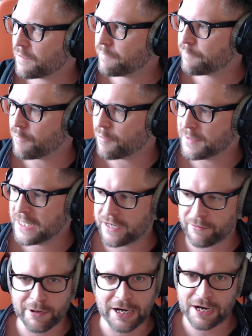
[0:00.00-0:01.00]
from
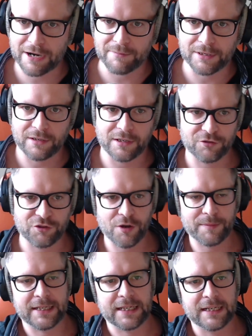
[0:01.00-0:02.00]
here, where I am in
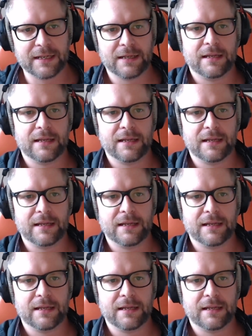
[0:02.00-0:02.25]
Germany,